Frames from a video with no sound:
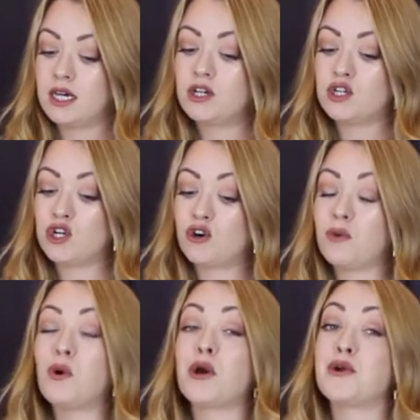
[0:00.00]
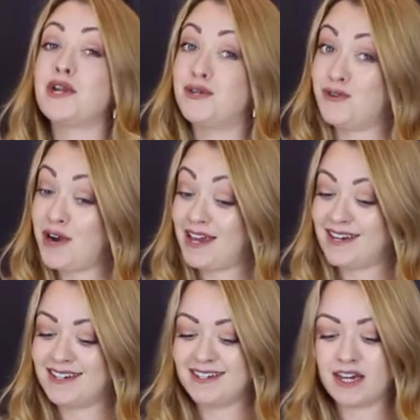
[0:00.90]
sugar and water in a drink,
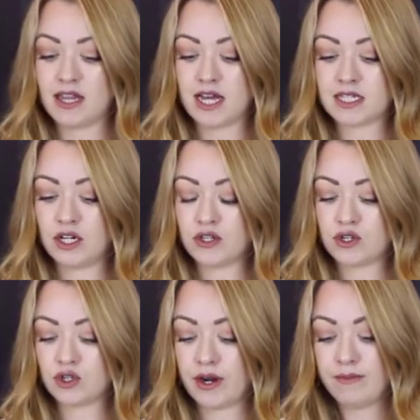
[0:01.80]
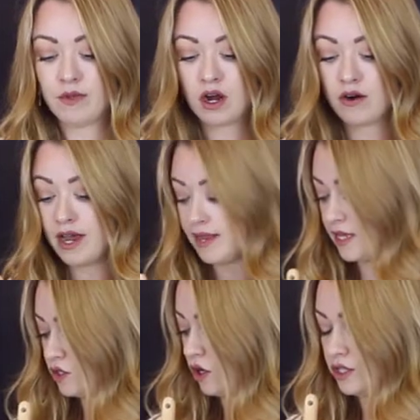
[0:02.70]
and that's another story. All right,
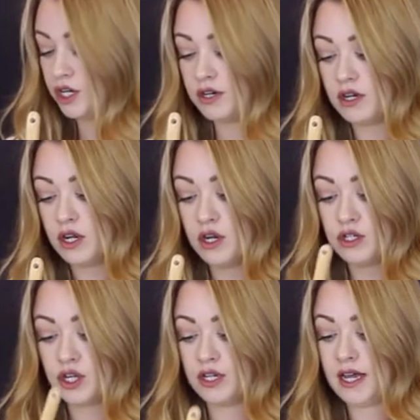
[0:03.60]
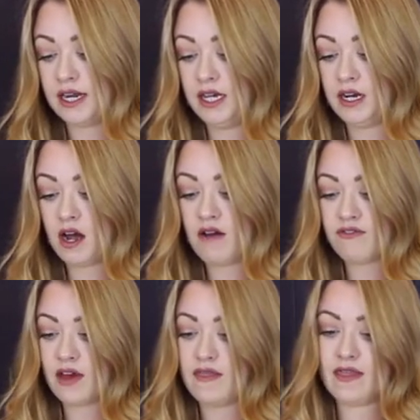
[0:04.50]
that's all done. Turn that heat
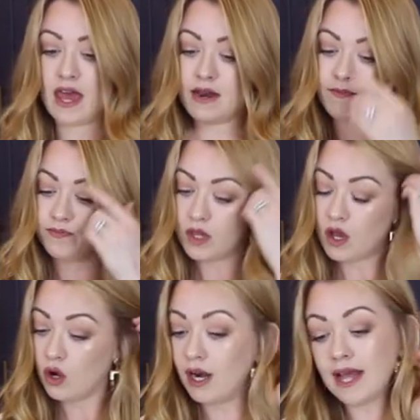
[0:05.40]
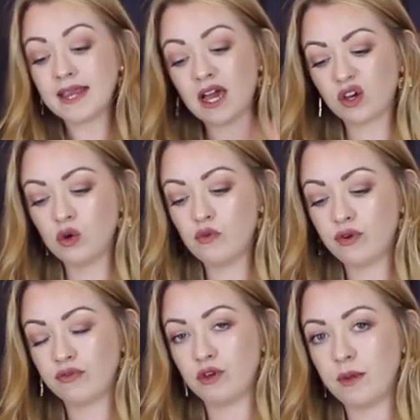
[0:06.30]
off, and then I'm gonna let that cool
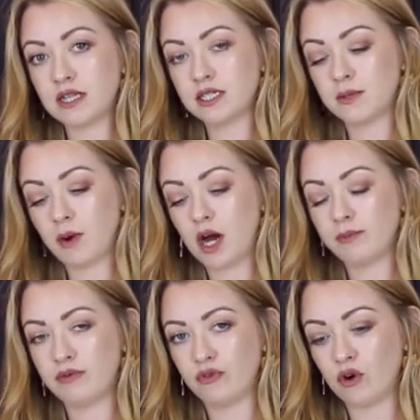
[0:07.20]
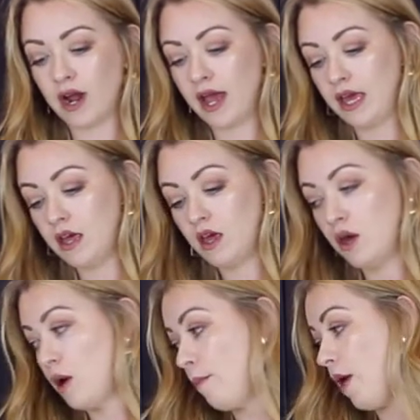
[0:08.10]
for a few minutes in the pot before I
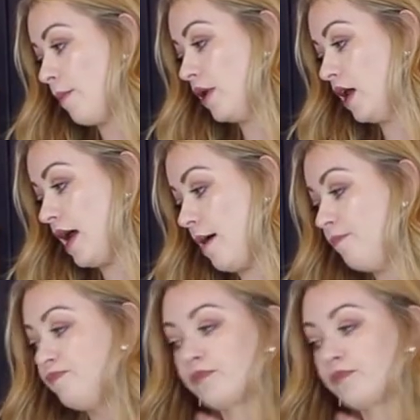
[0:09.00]
pop it in um,